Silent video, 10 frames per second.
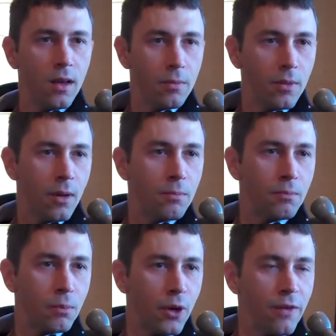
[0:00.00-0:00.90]
I'm, I'm
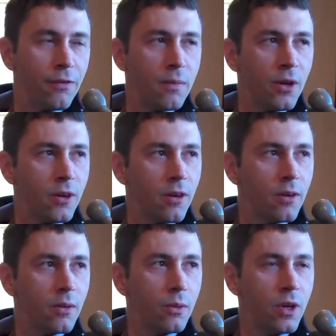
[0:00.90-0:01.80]
pretty
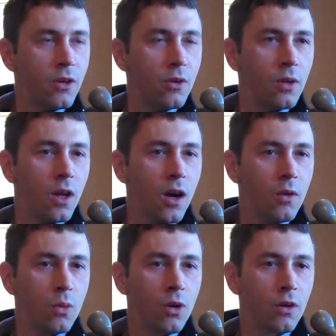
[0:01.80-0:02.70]
familiar. We do a
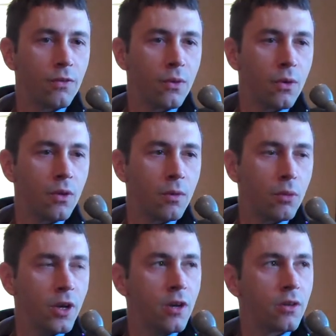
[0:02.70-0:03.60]
lot of work for the
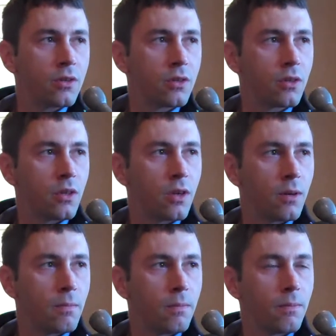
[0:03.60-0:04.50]
breeders
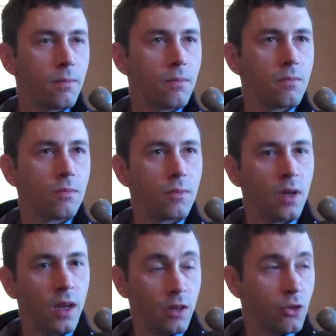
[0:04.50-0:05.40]
um,
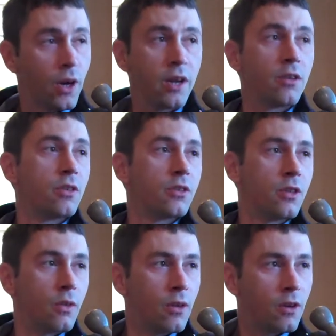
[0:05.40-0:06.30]
and trainers.
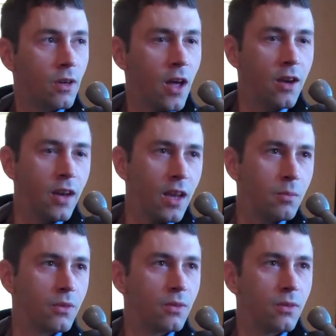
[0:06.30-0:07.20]
You know, there are a lot of
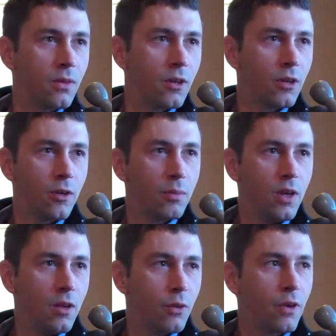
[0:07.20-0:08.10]
names. There could
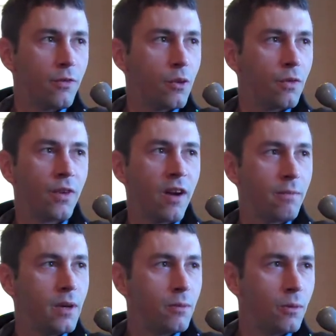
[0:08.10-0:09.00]
be three, four, or
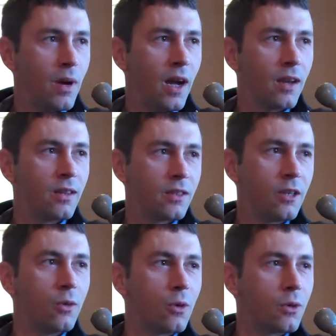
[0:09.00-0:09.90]
five people behind a
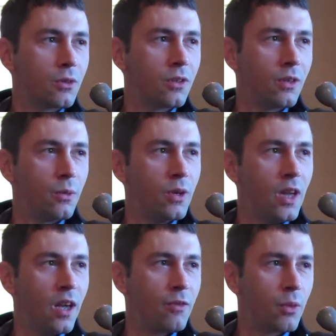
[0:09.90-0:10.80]
single horse that
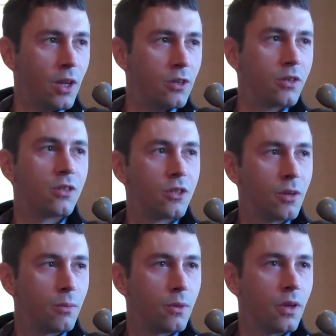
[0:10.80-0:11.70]
we have a
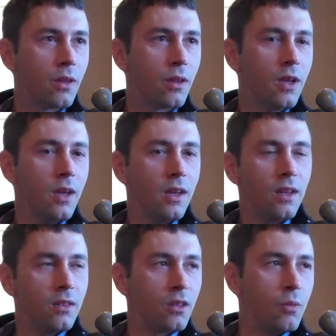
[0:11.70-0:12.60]
relationship with
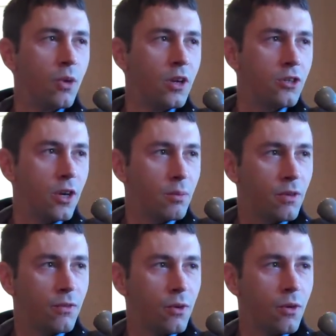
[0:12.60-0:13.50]
in some way, shape,
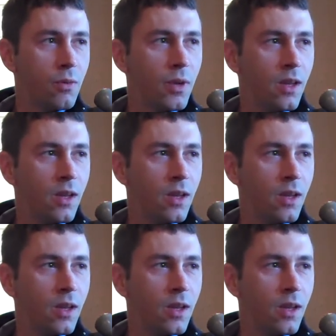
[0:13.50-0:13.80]
or form.